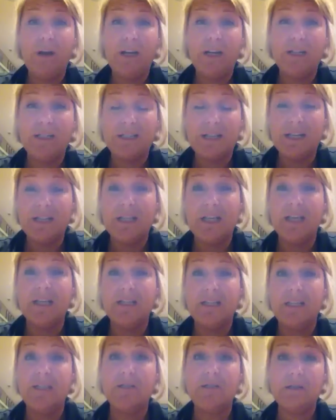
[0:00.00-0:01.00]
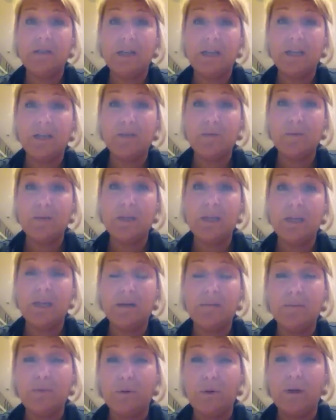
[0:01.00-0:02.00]
going to assess kids is really an
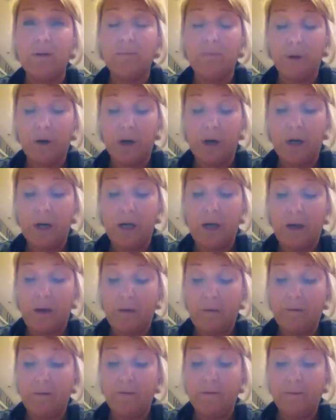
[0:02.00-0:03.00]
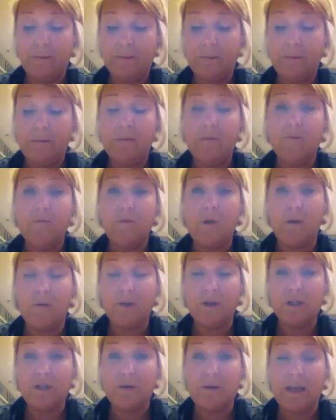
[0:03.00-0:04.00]
important part of what
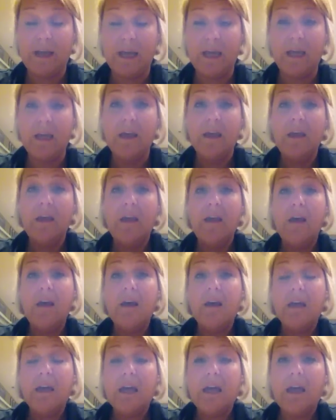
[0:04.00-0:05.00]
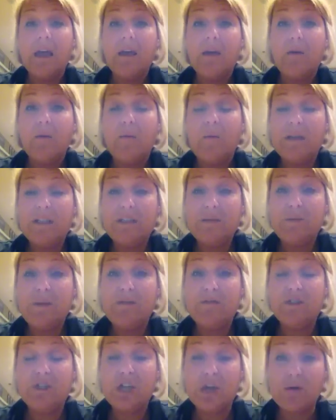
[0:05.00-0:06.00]
we're doing. Once
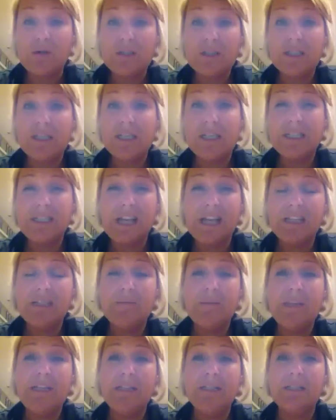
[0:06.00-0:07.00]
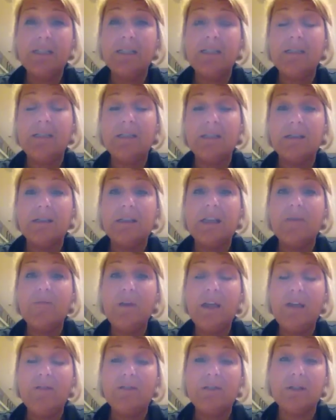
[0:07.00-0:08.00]
we've chosen the assessments, then
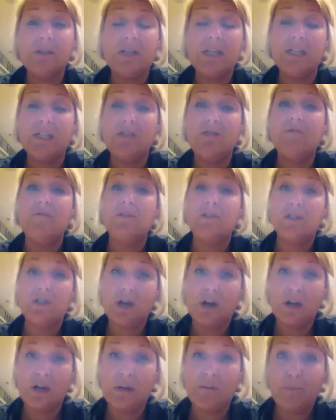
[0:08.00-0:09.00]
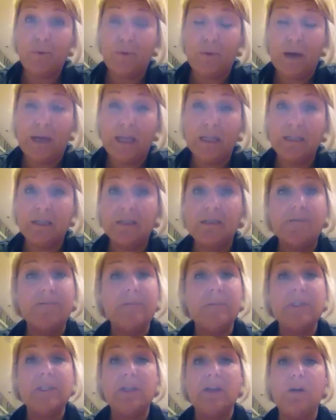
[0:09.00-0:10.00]
we have to look at student starting points.
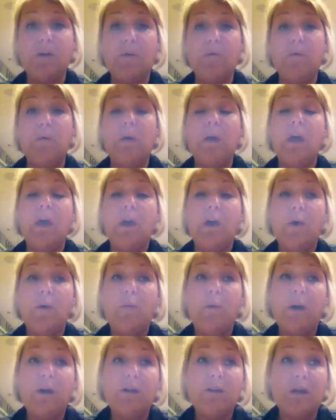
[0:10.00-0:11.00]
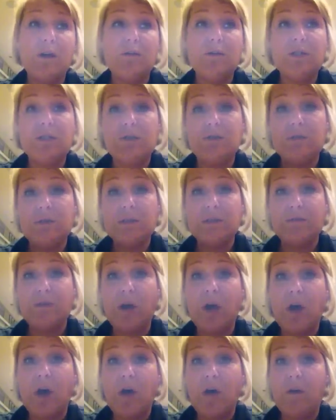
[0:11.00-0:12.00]
So where do those students
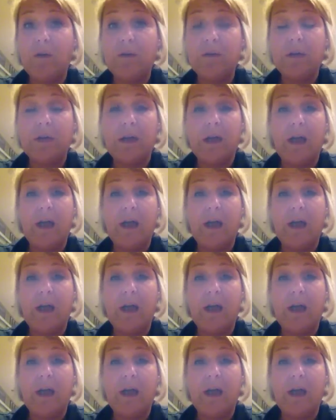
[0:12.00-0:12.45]
fall